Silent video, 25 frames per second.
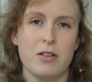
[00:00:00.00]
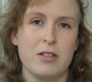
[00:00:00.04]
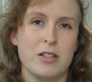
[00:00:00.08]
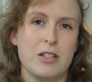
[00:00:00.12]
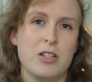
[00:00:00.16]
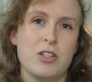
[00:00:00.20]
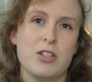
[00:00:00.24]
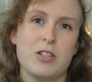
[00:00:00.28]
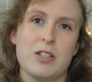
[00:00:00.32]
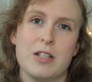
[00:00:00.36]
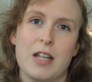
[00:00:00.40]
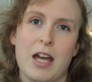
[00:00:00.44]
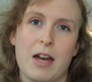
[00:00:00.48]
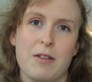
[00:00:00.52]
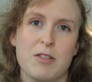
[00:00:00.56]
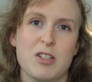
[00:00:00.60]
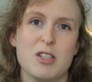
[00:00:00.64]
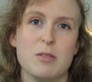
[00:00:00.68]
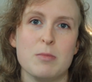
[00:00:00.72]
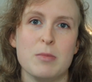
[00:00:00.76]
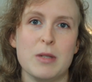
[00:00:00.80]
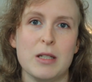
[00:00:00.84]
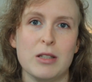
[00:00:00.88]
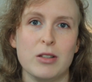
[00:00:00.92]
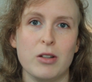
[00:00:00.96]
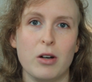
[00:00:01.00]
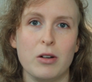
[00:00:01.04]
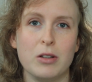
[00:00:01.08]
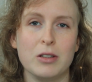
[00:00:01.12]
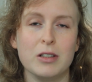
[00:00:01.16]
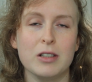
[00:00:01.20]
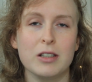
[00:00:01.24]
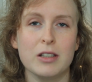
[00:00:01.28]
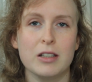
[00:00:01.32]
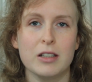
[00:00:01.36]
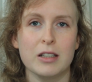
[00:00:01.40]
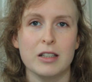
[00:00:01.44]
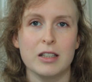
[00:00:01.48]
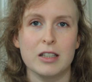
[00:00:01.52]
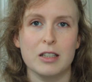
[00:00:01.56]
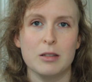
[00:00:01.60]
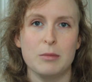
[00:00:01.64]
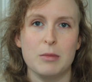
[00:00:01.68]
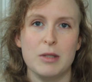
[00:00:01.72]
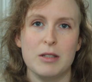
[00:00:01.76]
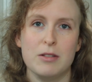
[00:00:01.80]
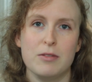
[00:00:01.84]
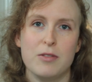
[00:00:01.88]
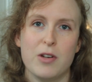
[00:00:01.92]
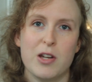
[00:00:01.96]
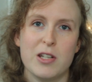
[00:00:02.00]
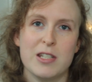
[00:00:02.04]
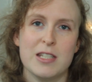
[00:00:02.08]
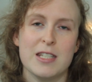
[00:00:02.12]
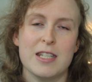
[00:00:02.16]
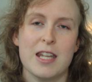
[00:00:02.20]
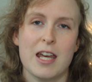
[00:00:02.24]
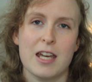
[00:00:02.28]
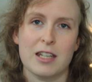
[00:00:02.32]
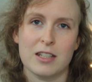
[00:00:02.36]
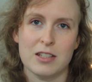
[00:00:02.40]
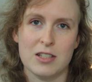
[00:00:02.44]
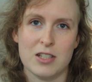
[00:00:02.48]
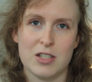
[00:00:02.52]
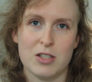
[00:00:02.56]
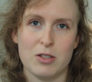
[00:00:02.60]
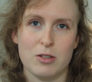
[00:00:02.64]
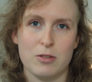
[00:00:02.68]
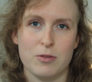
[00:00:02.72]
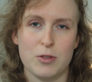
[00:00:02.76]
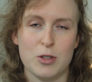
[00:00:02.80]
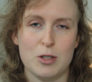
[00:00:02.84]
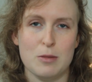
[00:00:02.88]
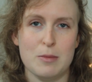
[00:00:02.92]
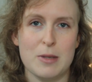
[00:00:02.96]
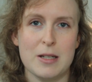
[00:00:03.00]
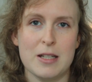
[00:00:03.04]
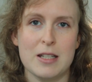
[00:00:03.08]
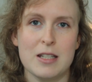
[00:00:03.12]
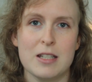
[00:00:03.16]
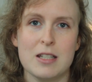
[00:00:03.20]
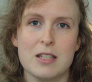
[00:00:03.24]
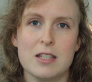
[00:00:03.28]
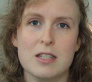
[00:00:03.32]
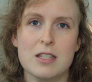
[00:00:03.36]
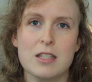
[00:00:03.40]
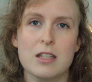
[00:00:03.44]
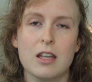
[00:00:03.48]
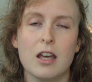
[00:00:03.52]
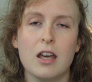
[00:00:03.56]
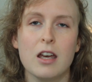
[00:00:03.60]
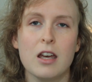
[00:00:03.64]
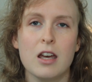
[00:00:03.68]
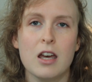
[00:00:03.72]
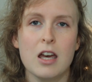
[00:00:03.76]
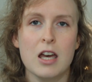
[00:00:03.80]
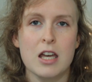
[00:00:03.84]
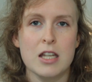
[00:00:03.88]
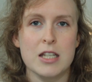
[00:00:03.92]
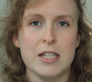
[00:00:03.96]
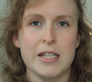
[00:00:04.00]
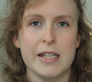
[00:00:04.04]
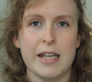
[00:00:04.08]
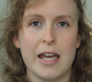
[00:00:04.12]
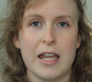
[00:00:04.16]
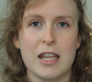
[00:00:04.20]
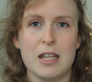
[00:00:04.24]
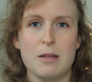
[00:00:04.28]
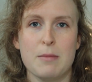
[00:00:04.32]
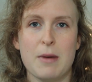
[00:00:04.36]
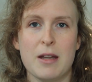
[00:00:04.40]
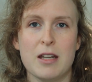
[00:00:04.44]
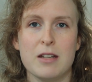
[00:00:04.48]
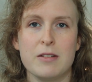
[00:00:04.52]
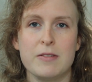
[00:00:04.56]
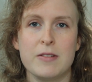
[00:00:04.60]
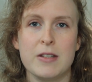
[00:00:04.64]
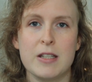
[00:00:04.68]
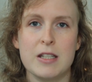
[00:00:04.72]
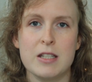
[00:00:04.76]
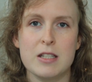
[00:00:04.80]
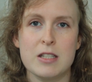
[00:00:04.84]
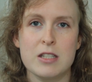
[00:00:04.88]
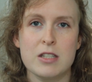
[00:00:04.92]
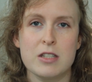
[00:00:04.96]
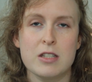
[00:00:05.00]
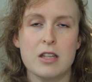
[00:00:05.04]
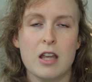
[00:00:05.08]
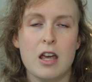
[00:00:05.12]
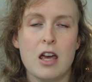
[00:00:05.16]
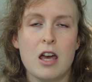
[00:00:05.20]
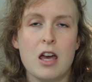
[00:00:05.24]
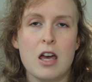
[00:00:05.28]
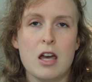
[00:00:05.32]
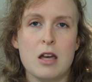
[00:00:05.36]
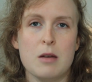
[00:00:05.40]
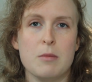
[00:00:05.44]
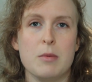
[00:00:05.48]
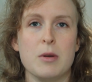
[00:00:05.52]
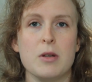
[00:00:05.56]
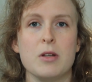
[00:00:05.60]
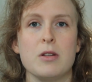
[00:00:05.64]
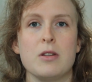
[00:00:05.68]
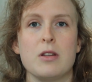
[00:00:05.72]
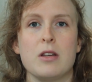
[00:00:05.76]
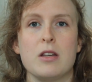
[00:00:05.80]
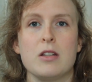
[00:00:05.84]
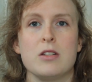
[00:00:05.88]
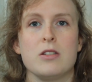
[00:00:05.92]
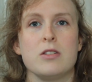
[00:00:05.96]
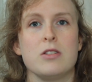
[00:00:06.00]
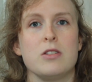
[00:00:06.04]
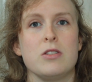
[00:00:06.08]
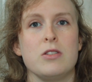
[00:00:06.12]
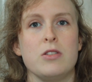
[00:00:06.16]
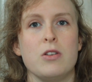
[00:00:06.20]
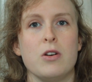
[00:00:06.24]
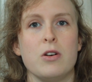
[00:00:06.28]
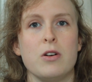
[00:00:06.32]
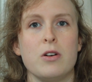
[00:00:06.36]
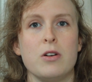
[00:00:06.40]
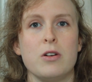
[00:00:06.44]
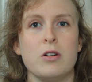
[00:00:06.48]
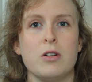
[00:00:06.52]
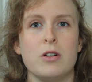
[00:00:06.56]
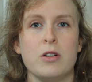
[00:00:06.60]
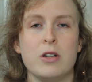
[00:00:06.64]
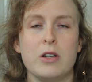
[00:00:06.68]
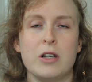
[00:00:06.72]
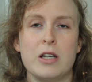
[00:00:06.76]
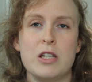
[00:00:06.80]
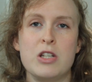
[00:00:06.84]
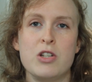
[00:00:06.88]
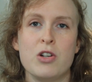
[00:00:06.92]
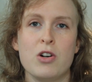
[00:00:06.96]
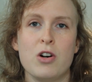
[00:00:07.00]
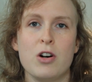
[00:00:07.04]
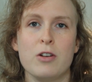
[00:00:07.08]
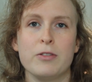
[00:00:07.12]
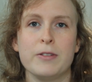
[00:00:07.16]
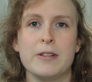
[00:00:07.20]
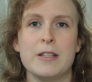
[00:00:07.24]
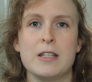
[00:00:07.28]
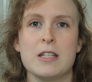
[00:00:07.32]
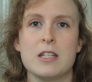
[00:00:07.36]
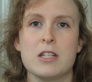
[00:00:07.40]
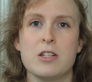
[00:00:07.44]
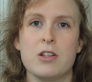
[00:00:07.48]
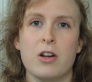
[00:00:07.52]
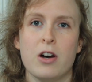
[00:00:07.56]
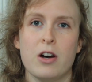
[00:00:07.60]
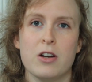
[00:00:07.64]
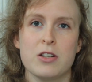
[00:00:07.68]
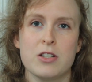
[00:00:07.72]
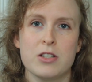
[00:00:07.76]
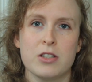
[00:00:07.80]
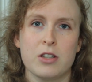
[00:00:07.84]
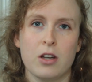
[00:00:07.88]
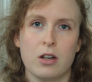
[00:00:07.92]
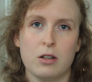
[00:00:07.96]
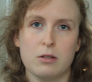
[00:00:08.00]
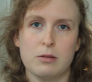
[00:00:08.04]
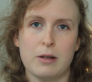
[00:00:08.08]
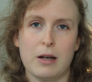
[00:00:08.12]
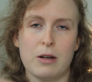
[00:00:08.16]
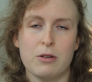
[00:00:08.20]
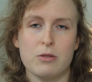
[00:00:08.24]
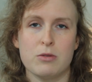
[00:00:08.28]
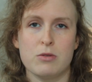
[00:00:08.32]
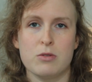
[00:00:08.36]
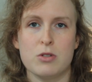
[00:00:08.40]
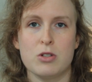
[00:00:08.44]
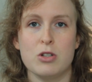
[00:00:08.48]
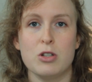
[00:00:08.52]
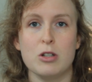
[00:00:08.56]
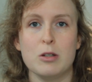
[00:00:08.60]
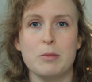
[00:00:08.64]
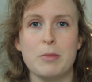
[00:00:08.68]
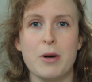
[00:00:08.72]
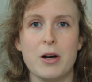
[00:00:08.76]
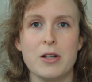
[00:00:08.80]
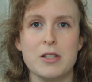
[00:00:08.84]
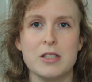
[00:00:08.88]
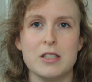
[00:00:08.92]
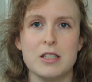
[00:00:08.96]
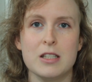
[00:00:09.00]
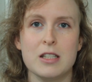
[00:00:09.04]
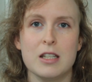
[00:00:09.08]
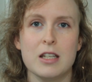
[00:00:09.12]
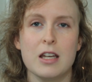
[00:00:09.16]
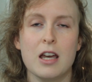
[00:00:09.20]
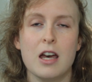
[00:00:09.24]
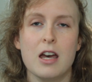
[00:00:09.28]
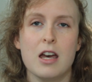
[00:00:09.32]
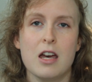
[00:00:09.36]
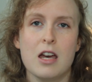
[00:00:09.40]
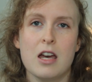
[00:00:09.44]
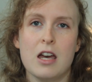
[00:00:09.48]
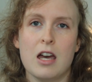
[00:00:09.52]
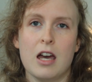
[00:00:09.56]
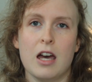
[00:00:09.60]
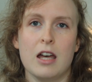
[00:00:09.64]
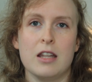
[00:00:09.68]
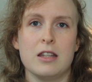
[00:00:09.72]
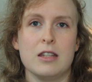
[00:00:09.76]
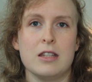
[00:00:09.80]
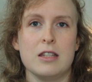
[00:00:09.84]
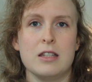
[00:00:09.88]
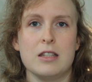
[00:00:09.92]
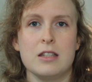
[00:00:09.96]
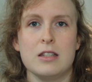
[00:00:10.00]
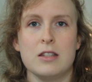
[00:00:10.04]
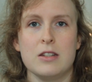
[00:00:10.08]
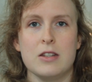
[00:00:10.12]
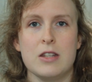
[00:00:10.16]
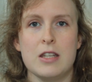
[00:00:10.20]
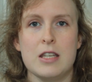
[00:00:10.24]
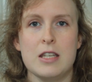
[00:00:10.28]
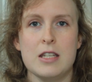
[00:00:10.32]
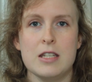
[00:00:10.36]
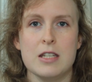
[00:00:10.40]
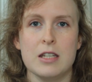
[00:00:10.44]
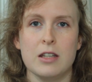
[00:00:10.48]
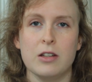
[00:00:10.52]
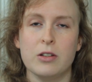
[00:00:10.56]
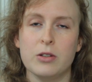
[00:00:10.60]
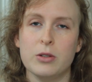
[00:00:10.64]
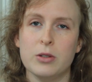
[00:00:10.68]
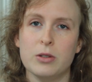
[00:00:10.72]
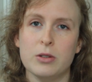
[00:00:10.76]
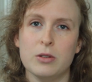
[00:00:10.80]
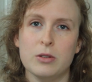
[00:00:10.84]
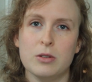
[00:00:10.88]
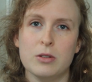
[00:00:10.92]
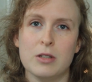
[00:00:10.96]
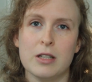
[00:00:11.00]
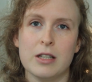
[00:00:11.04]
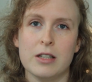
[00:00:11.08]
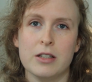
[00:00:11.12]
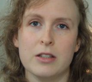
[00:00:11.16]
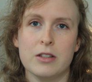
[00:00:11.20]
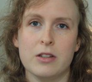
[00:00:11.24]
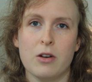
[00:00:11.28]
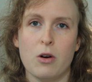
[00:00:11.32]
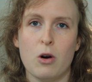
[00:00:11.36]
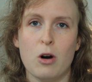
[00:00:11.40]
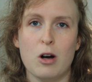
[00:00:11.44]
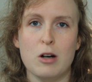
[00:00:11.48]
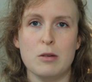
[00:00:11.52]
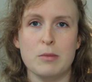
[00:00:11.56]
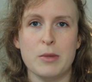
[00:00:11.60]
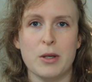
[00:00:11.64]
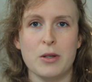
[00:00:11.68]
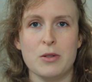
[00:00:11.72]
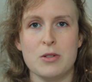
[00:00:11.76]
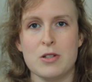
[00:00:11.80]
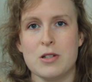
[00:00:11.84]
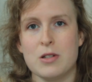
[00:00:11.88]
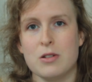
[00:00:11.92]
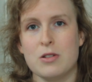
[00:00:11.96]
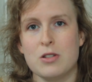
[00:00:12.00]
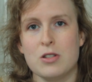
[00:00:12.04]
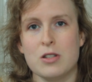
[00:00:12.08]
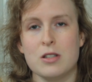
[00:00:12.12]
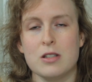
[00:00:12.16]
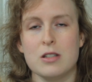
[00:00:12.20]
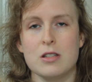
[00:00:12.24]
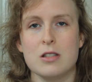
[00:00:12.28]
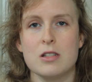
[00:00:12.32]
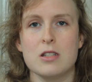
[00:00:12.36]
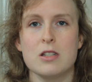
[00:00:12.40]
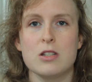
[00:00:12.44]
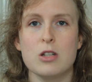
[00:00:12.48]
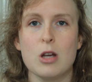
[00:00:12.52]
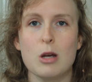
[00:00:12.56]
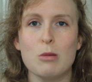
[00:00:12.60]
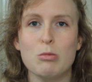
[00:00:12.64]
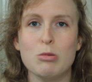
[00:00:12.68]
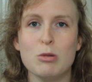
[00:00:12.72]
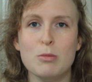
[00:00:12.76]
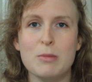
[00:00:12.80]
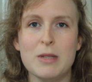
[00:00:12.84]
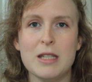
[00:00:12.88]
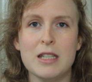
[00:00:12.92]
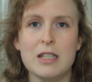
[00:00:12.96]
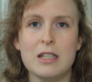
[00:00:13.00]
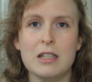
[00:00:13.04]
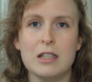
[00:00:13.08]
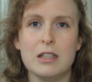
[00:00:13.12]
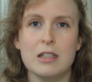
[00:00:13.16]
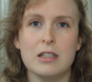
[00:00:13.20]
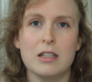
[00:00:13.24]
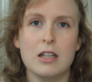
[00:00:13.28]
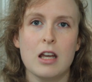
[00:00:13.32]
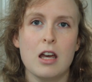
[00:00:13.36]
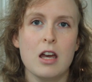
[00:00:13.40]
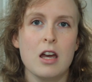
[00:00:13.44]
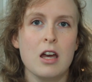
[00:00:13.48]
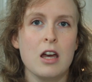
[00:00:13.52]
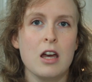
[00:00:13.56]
it doesn't have to be long, it can be 30 seconds to a few minutes to get the benefits, but your endorphins start to go around your body, and these include hormones such as dopamine,